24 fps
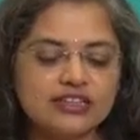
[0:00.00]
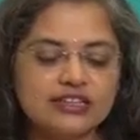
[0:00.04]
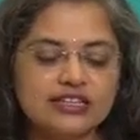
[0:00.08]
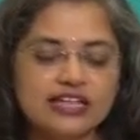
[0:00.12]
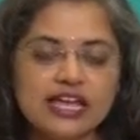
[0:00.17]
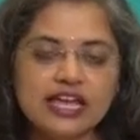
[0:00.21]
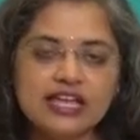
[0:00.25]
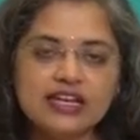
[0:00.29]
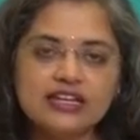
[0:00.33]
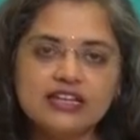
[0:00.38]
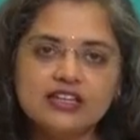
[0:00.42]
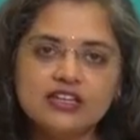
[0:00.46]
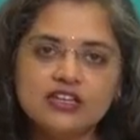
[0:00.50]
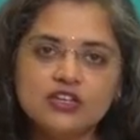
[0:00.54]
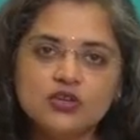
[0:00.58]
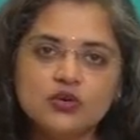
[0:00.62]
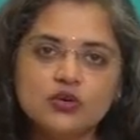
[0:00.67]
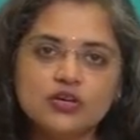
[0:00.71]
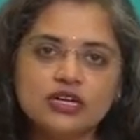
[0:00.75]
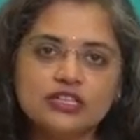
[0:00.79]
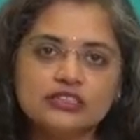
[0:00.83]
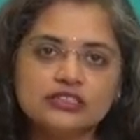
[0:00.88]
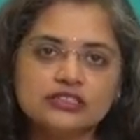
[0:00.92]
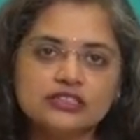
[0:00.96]
then
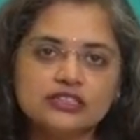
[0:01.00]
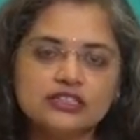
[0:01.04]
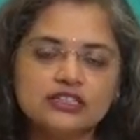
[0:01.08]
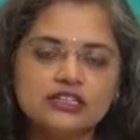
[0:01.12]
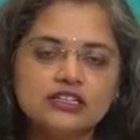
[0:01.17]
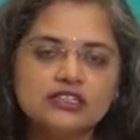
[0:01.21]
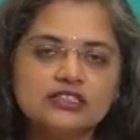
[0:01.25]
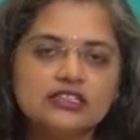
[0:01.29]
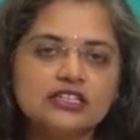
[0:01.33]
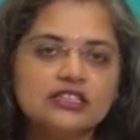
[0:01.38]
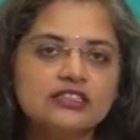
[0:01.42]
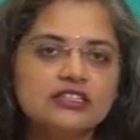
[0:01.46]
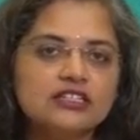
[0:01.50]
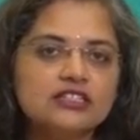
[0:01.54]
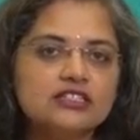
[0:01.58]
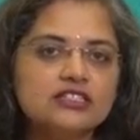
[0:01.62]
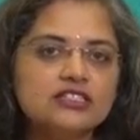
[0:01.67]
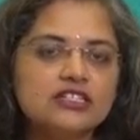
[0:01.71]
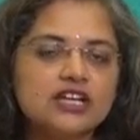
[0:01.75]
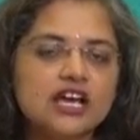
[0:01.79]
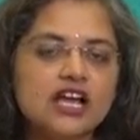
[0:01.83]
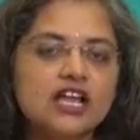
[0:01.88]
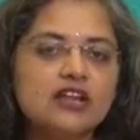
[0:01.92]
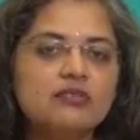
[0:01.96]
you consider that this
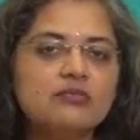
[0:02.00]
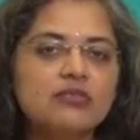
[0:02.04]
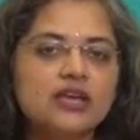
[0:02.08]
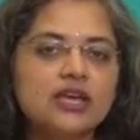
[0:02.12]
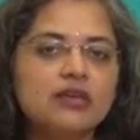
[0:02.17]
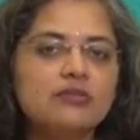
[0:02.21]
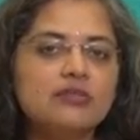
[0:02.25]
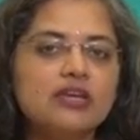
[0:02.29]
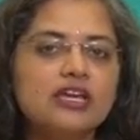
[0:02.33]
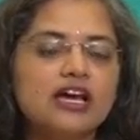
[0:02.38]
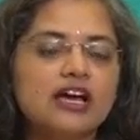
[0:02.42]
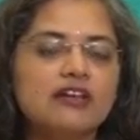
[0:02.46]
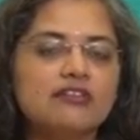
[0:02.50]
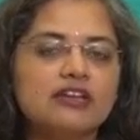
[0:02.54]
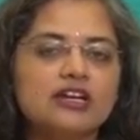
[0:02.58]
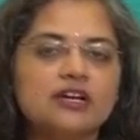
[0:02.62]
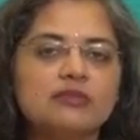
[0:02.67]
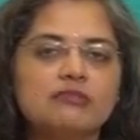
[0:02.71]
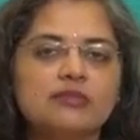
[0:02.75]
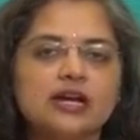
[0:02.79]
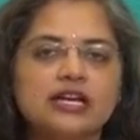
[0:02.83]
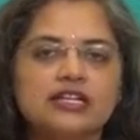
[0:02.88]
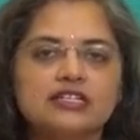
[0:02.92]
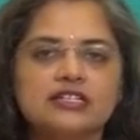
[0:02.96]
child may be having
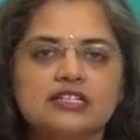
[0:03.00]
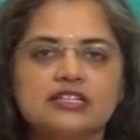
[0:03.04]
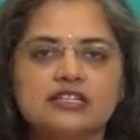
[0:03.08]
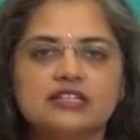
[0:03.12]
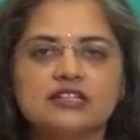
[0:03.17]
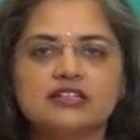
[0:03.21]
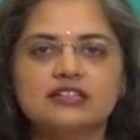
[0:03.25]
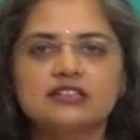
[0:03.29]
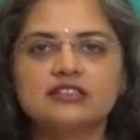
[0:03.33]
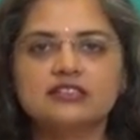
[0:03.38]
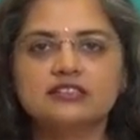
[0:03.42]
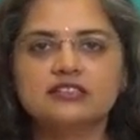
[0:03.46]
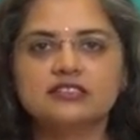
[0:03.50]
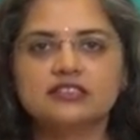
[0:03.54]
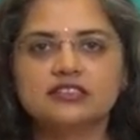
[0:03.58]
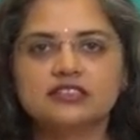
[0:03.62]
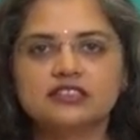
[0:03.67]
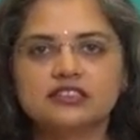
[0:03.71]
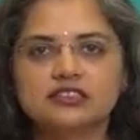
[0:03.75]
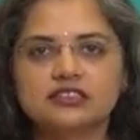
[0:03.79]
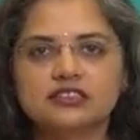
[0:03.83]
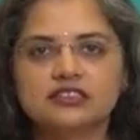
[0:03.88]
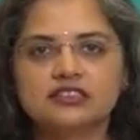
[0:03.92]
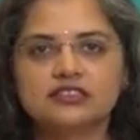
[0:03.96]
a bacterial
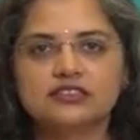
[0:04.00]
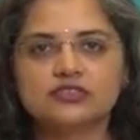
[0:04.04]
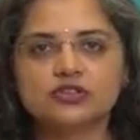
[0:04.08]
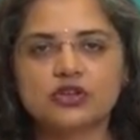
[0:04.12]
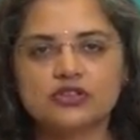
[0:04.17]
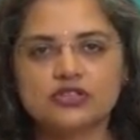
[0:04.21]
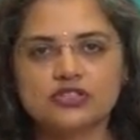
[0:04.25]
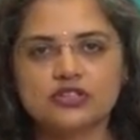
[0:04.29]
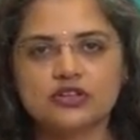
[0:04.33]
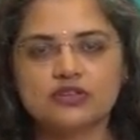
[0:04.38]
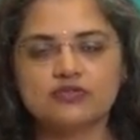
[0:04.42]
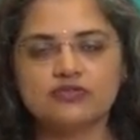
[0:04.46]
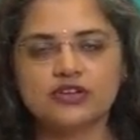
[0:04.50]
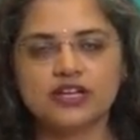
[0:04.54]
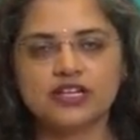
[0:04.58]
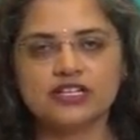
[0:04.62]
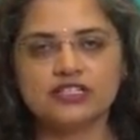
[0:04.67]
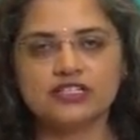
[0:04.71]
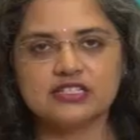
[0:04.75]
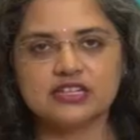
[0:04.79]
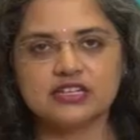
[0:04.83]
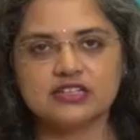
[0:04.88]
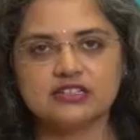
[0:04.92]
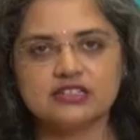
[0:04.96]

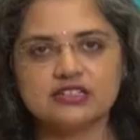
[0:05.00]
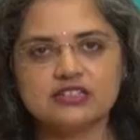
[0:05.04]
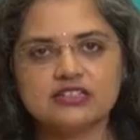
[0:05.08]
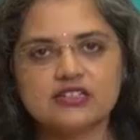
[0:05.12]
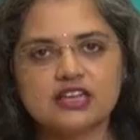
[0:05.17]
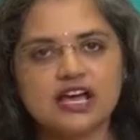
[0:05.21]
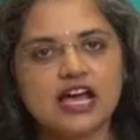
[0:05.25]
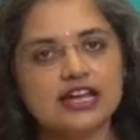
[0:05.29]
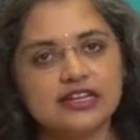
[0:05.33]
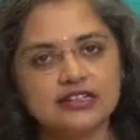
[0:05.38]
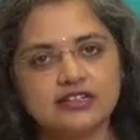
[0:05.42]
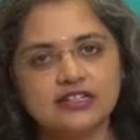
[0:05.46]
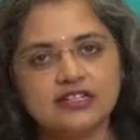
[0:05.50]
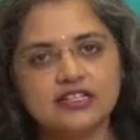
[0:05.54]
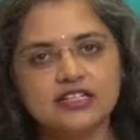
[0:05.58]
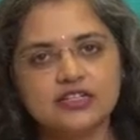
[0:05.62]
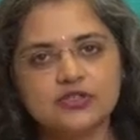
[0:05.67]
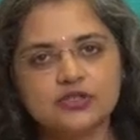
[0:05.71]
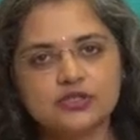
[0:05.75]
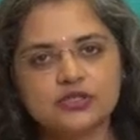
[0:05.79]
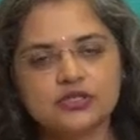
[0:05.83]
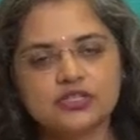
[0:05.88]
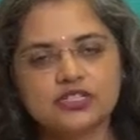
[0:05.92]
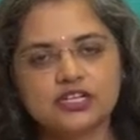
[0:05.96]
tonsillopharyngitis.
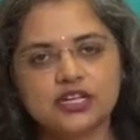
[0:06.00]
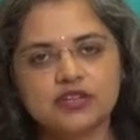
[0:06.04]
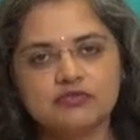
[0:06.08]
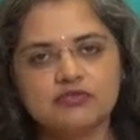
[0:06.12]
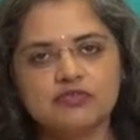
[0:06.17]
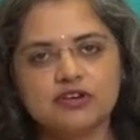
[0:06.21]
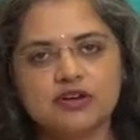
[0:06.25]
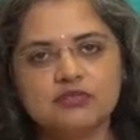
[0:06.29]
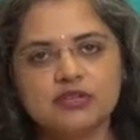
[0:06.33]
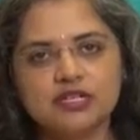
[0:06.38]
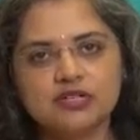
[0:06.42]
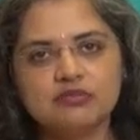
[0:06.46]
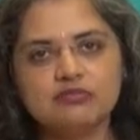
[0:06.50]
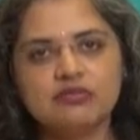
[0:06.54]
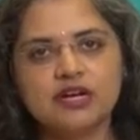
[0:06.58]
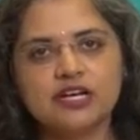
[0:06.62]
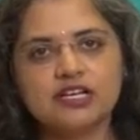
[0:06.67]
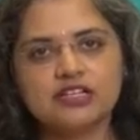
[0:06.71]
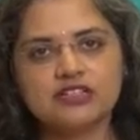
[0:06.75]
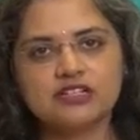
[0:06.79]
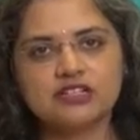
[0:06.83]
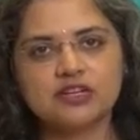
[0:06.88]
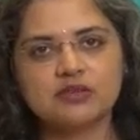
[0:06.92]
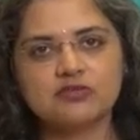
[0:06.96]
Ideally, you should confirm it
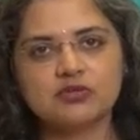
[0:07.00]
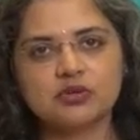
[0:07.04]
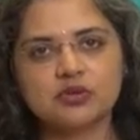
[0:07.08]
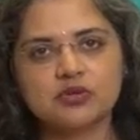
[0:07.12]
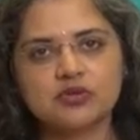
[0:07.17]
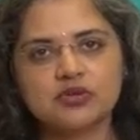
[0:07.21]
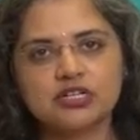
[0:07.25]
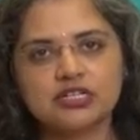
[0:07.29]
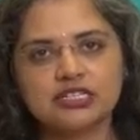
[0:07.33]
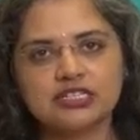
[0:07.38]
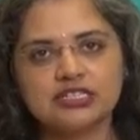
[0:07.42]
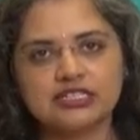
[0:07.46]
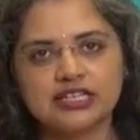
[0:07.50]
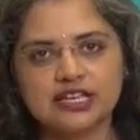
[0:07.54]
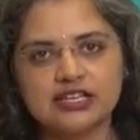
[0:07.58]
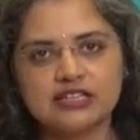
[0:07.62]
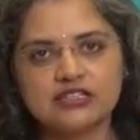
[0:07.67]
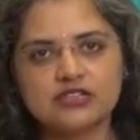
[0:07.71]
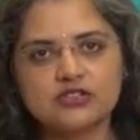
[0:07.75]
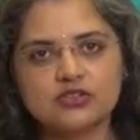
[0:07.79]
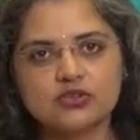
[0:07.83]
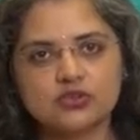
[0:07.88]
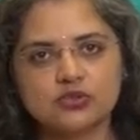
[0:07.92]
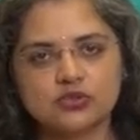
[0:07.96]
by a streptococcal
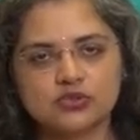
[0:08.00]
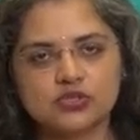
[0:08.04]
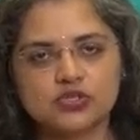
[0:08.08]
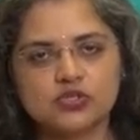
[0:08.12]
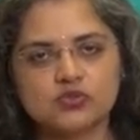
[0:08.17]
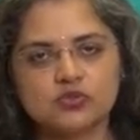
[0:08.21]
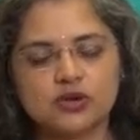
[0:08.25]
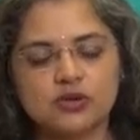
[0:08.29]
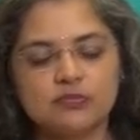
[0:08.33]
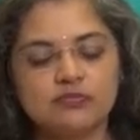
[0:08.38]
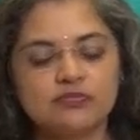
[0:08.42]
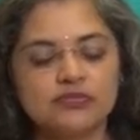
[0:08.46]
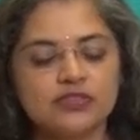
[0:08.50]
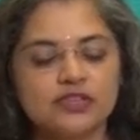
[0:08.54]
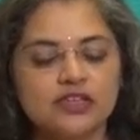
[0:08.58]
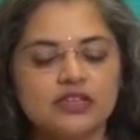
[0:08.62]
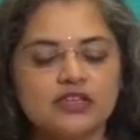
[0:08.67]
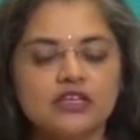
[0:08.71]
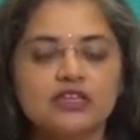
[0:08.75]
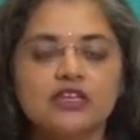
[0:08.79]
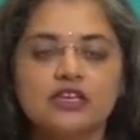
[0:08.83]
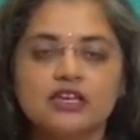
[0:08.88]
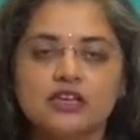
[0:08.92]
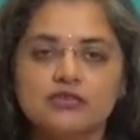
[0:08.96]
test, throat swab.
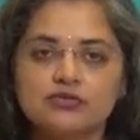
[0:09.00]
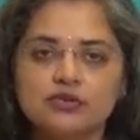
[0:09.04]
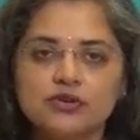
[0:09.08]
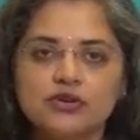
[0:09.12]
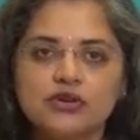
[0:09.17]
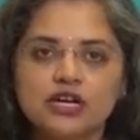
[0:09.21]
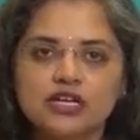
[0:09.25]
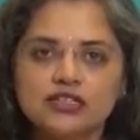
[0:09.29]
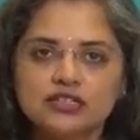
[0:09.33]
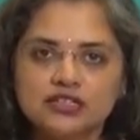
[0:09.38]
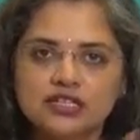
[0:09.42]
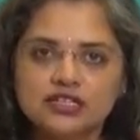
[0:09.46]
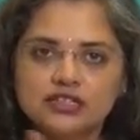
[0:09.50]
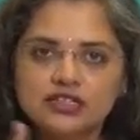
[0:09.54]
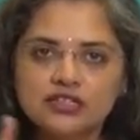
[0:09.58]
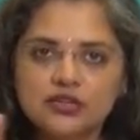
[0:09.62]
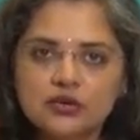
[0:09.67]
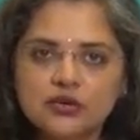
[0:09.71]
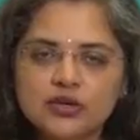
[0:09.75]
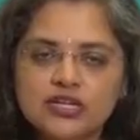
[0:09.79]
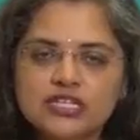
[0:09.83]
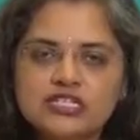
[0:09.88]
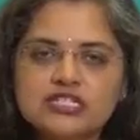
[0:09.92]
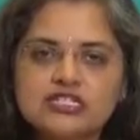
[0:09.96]
If you can't, then
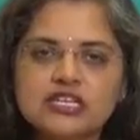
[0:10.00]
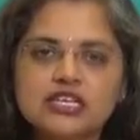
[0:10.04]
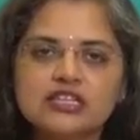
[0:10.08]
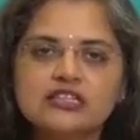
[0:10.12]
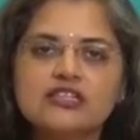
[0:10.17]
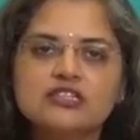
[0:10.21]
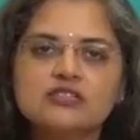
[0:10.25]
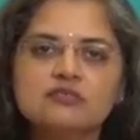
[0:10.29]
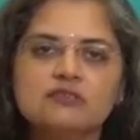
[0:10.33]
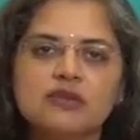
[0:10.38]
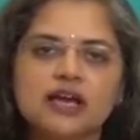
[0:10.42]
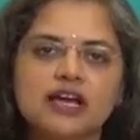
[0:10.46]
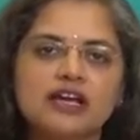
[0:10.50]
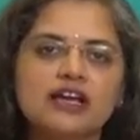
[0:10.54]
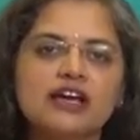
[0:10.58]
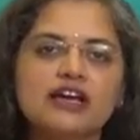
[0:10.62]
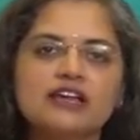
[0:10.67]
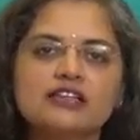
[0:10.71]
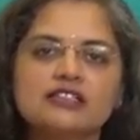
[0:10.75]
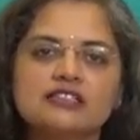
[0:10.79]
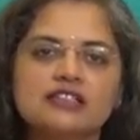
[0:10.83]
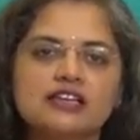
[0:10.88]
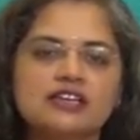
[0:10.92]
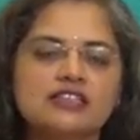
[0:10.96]
you can take this
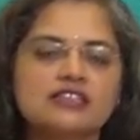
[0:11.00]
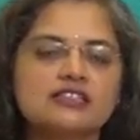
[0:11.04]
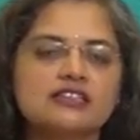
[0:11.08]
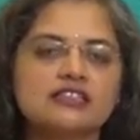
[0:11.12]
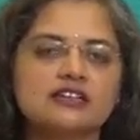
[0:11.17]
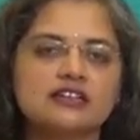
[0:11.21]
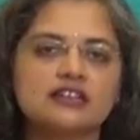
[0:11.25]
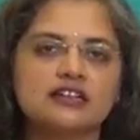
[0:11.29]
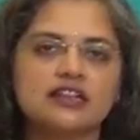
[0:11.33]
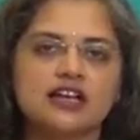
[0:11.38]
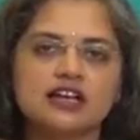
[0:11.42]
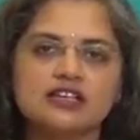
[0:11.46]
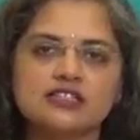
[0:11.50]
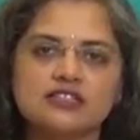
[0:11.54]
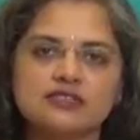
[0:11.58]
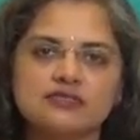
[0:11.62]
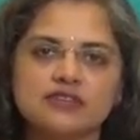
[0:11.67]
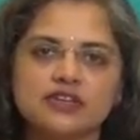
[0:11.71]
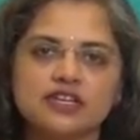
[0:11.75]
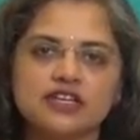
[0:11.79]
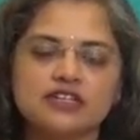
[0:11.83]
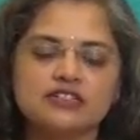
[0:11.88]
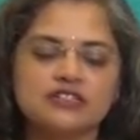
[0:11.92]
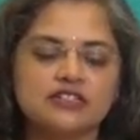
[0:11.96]
MAC-ISAX
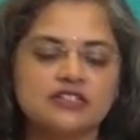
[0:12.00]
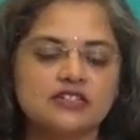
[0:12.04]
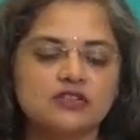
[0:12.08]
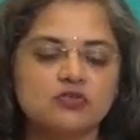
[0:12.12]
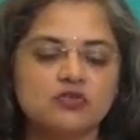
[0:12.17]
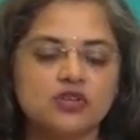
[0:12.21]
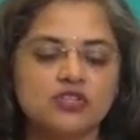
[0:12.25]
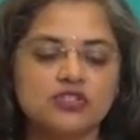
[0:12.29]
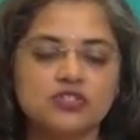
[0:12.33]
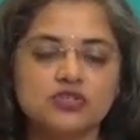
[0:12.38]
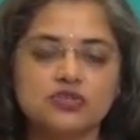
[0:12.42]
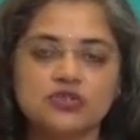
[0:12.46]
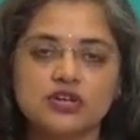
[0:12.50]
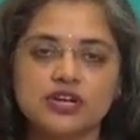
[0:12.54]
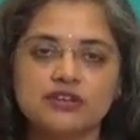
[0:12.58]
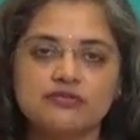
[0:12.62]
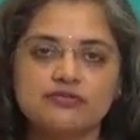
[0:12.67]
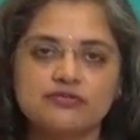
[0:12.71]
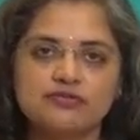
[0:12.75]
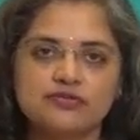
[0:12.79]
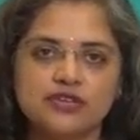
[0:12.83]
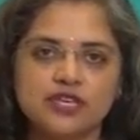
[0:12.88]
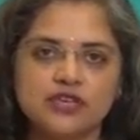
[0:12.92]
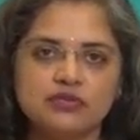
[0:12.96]
classification in which you
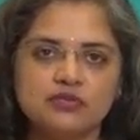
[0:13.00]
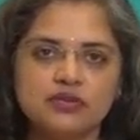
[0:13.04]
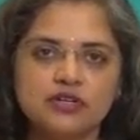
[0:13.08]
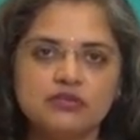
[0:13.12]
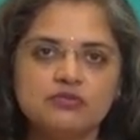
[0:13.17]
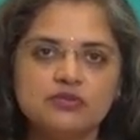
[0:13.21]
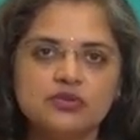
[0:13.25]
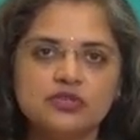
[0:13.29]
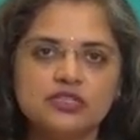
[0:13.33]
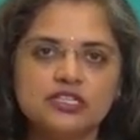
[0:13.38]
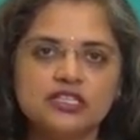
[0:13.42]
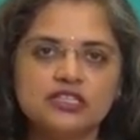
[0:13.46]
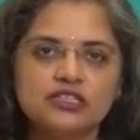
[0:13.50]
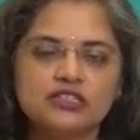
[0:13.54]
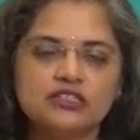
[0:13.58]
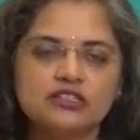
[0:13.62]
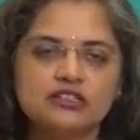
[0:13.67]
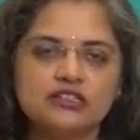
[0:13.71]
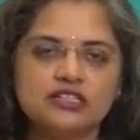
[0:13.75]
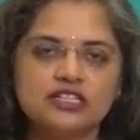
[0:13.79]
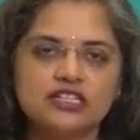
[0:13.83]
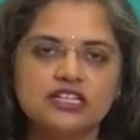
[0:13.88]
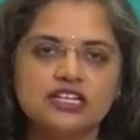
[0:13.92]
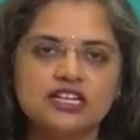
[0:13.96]
have fever more than
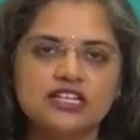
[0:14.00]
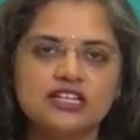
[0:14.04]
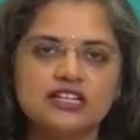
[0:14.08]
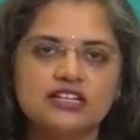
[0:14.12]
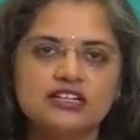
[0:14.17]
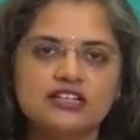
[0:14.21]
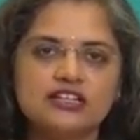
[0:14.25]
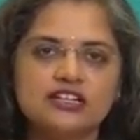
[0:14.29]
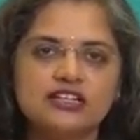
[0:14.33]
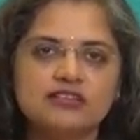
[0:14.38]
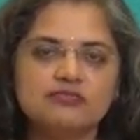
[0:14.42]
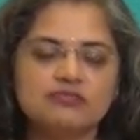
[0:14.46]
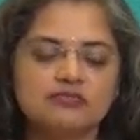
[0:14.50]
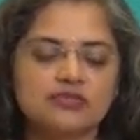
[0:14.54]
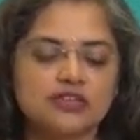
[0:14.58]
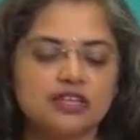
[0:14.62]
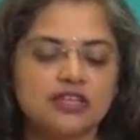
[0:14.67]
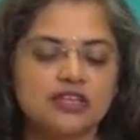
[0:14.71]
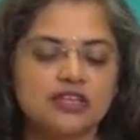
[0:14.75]
39 degree,